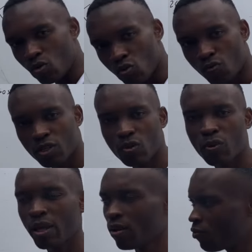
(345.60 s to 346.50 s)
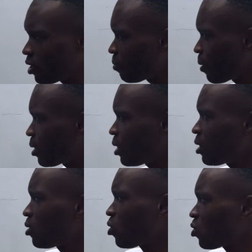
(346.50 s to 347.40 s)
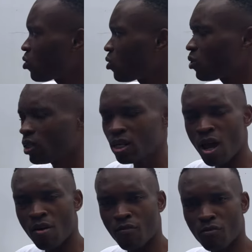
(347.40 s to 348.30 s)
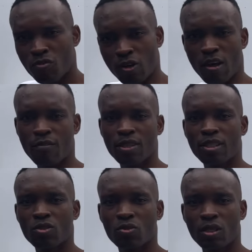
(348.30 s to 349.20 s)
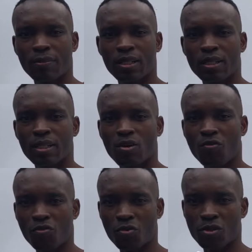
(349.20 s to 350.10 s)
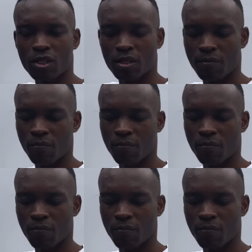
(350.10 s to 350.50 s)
240 we have it, but it's not enough to cover this 270 of closing.